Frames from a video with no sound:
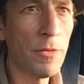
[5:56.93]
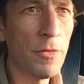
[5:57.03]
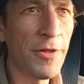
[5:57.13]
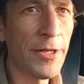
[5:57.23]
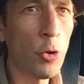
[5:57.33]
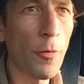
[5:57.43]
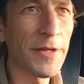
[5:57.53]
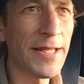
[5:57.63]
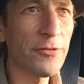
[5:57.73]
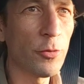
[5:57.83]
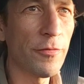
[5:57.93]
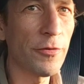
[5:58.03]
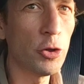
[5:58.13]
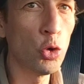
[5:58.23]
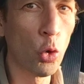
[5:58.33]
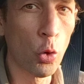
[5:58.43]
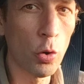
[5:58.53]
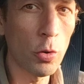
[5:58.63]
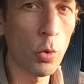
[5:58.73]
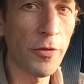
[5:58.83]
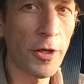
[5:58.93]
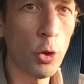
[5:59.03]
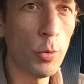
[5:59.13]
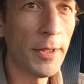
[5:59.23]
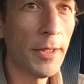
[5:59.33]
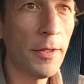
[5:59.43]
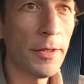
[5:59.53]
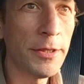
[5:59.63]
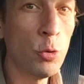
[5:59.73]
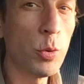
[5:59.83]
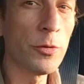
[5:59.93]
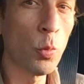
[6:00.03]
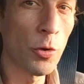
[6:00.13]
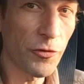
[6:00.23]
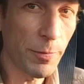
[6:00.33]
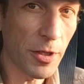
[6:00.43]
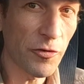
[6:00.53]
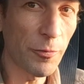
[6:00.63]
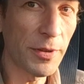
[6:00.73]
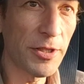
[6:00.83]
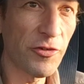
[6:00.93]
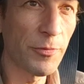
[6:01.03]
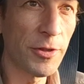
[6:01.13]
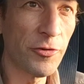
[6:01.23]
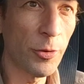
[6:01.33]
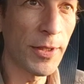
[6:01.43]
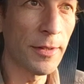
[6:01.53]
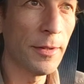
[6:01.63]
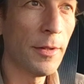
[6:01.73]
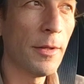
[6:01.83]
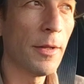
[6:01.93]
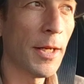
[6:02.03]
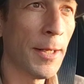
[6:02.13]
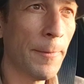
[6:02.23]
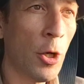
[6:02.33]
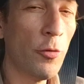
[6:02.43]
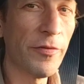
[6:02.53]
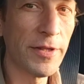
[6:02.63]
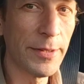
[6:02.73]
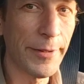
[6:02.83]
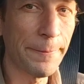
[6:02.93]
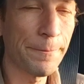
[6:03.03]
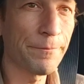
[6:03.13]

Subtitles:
They're not the letter of the law, although you wouldn't want to pass a policeman doing over the limit.